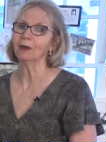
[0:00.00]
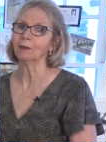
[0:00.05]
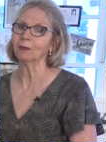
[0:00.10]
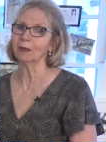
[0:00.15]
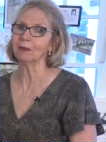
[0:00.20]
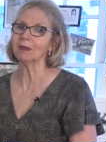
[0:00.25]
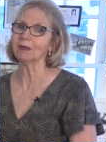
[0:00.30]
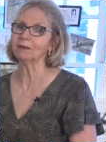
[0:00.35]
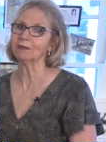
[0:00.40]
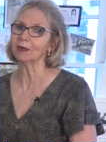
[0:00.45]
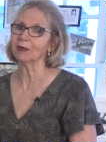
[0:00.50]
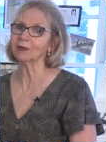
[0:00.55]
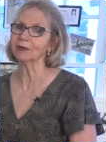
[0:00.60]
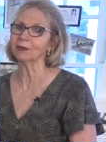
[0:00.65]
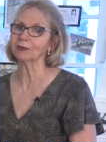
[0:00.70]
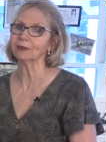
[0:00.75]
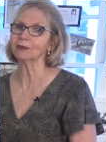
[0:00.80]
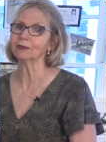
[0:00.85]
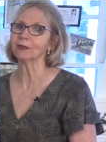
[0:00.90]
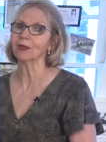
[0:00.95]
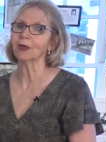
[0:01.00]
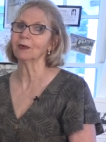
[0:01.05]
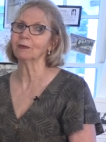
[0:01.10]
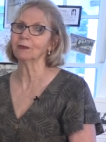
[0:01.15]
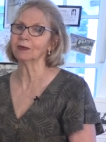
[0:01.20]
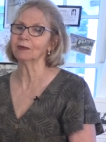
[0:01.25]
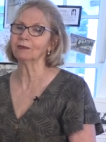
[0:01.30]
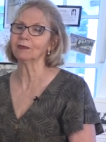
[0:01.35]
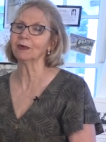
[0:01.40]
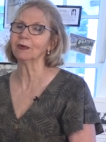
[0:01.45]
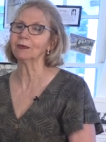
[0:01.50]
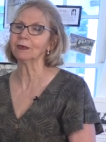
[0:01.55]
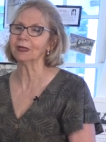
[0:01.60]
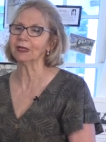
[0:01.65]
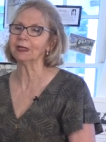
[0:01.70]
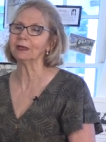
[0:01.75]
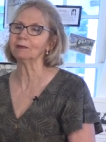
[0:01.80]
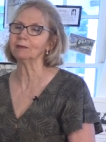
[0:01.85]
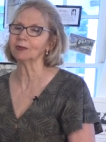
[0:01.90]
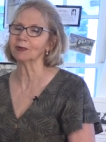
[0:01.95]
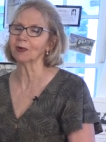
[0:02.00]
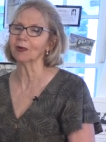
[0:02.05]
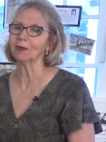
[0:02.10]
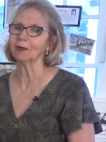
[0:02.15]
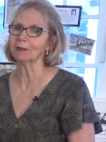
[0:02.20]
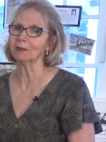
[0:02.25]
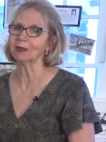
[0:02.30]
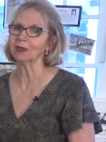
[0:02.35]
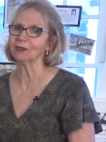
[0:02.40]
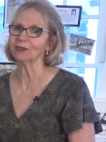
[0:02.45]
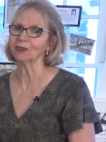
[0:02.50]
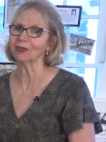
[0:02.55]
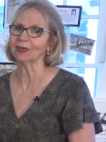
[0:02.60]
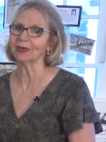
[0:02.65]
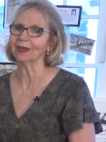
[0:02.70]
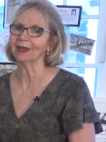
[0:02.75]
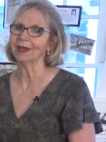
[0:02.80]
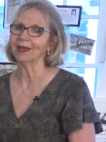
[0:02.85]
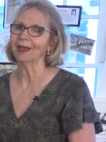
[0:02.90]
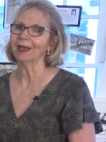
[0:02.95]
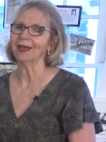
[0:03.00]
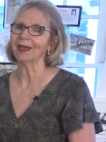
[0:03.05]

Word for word: women voters would vote in prohibition.